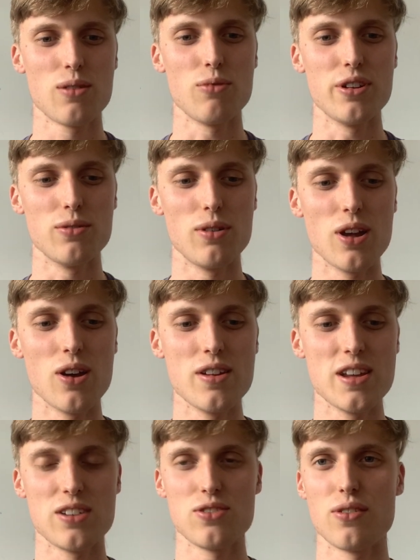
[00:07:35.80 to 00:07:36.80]
where you're
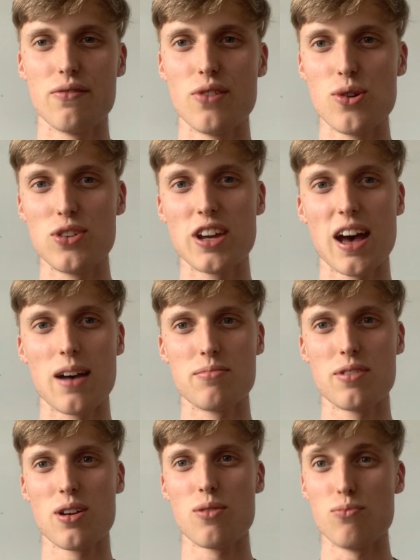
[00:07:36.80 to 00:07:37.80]
learning the vocab
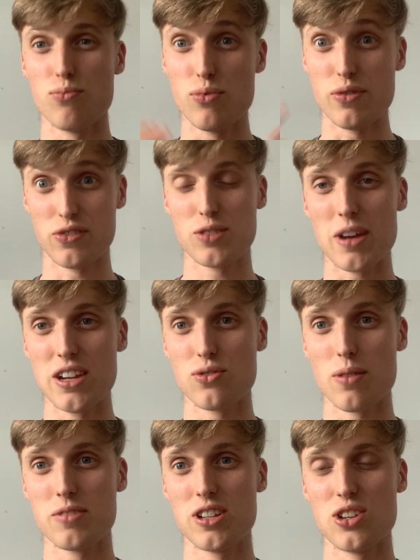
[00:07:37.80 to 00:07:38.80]
with spaced
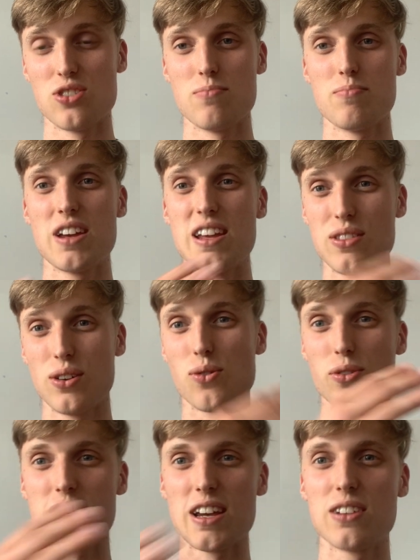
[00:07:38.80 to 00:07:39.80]
repetition, but in the
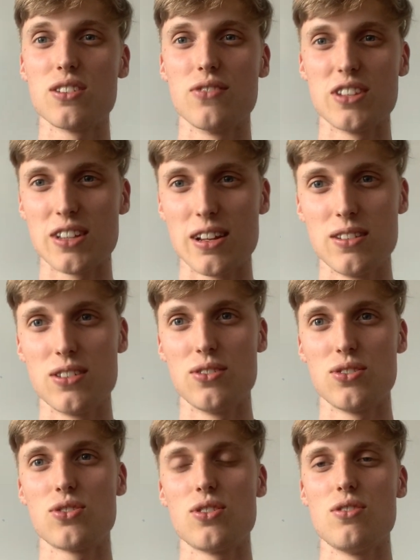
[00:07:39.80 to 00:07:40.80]
context of a
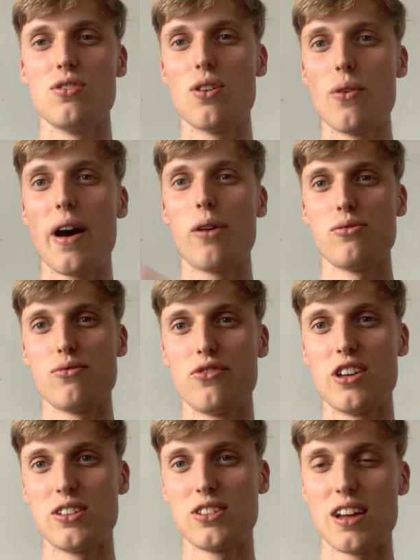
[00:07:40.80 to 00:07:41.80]
sentence. So you know how it all
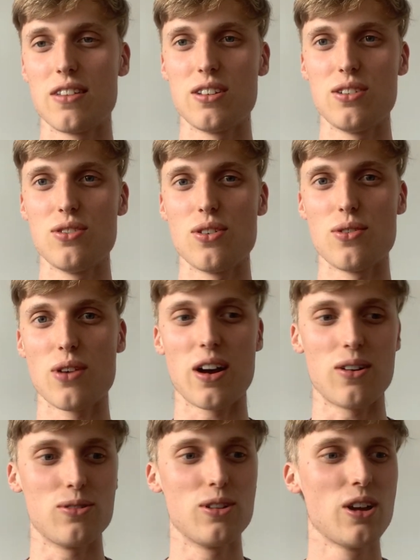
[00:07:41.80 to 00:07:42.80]
fits together, you know
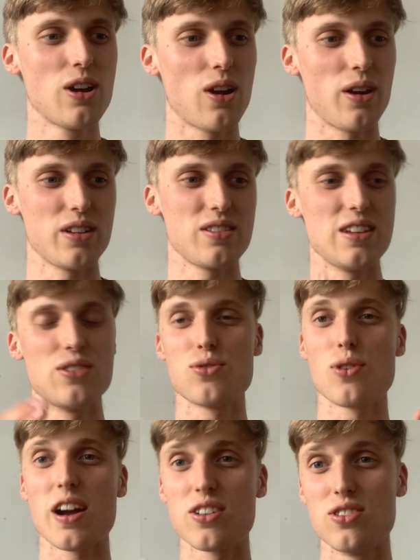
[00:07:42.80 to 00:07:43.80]
how like the
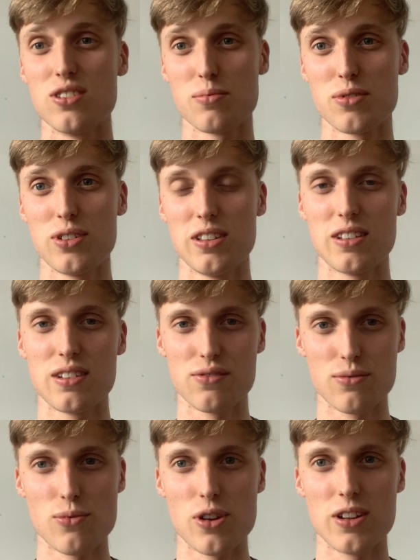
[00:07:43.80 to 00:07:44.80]
interactions between the
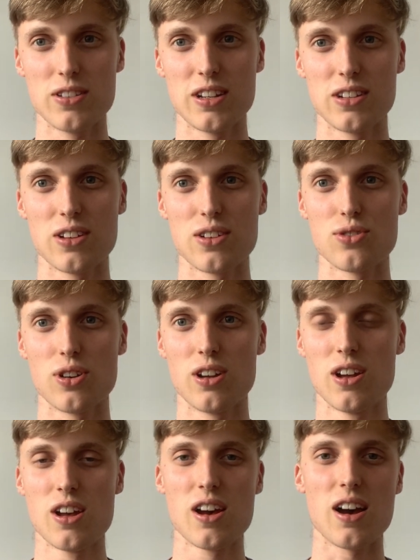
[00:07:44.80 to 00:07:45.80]
different words, etc.
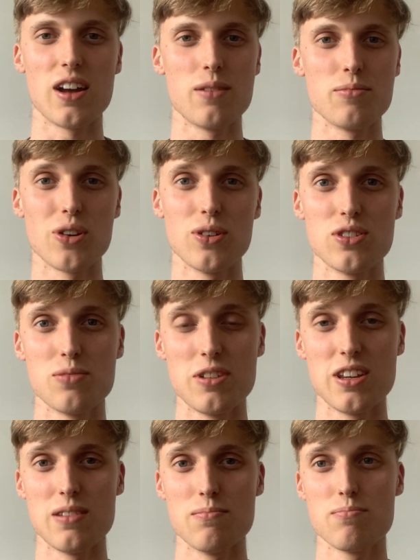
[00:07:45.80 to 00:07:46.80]
And I'm going to
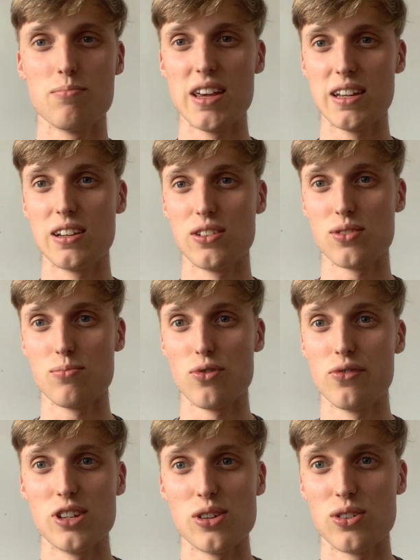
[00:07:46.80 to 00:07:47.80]
be making some
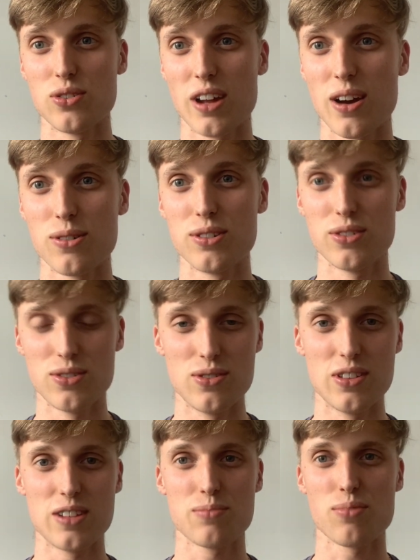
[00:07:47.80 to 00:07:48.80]
more videos on how to do
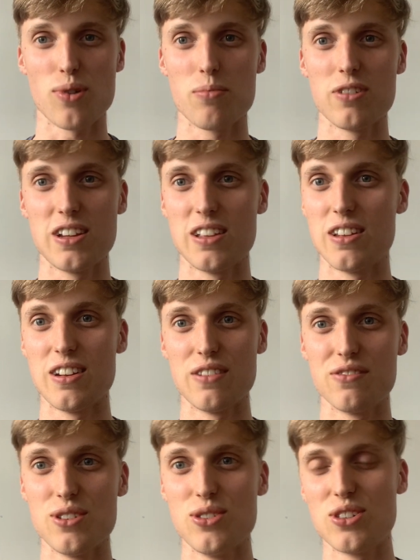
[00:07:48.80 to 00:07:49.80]
this properly in the
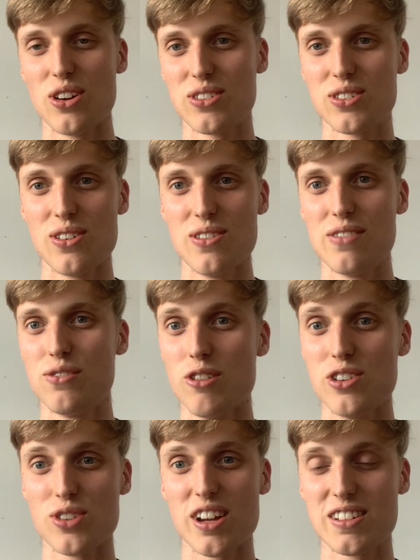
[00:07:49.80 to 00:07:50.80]
near future. So if you're
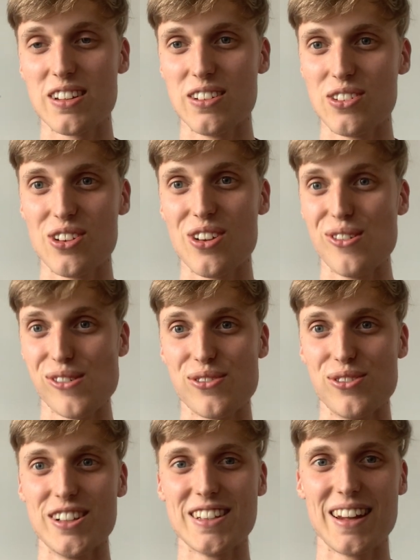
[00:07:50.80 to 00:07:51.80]
interested, you can look
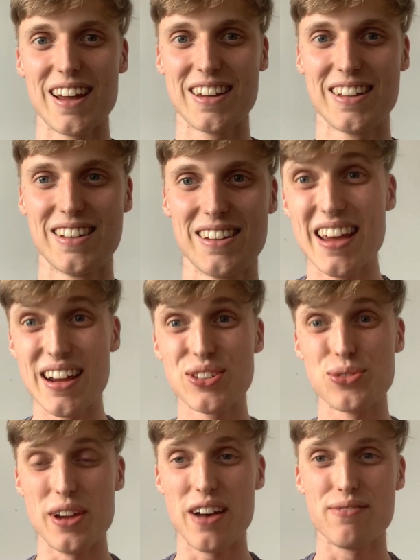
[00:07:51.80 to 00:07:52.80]
forward to that.
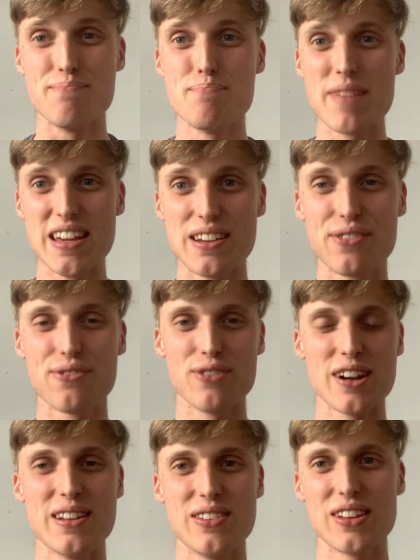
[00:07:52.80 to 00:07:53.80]
Next, we have make
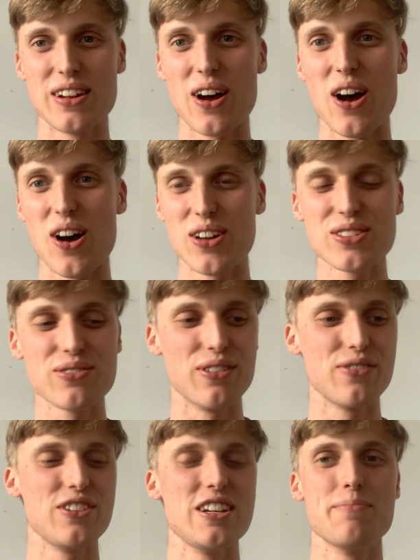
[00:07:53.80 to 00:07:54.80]
friends and ask for
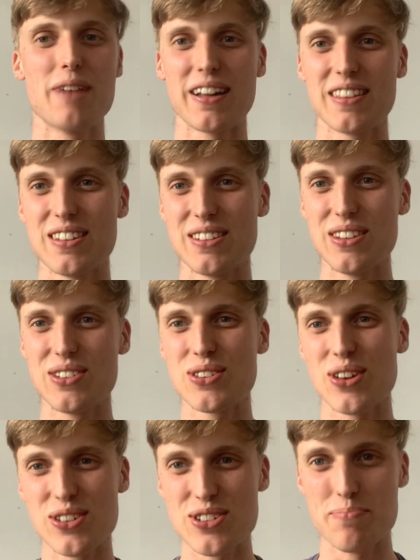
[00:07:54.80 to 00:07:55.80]
feedback. This is
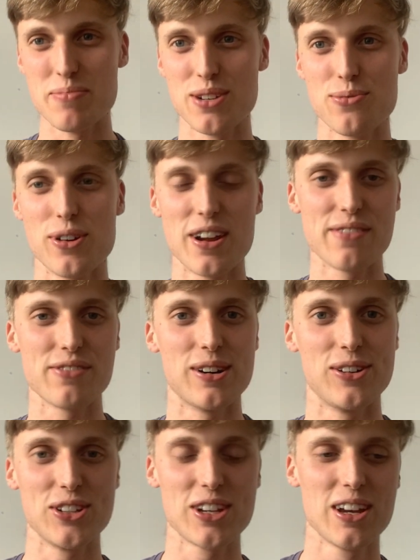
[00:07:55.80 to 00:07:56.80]
such a big one I
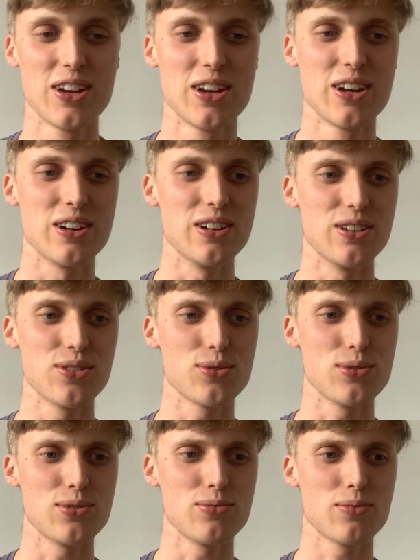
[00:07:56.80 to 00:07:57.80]
found.
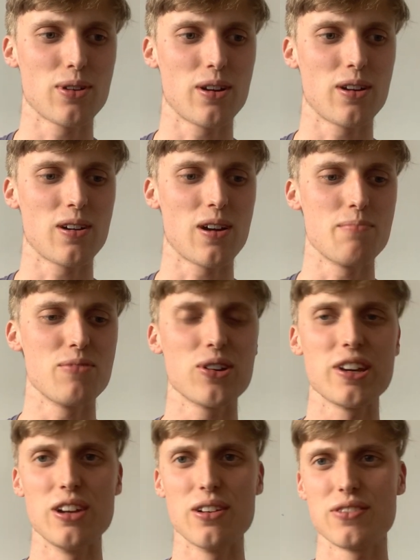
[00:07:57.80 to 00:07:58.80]
So I'm
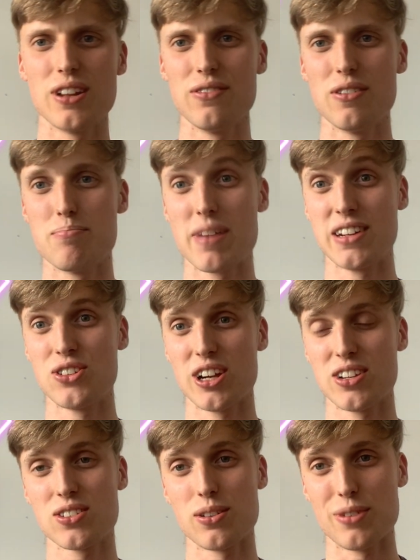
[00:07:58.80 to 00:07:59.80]
lucky enough to live in
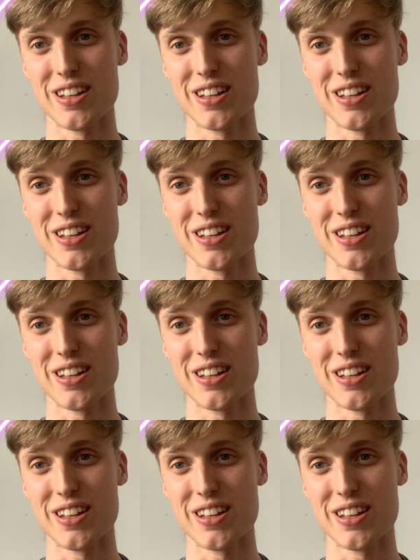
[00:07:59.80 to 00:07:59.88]
Manchester,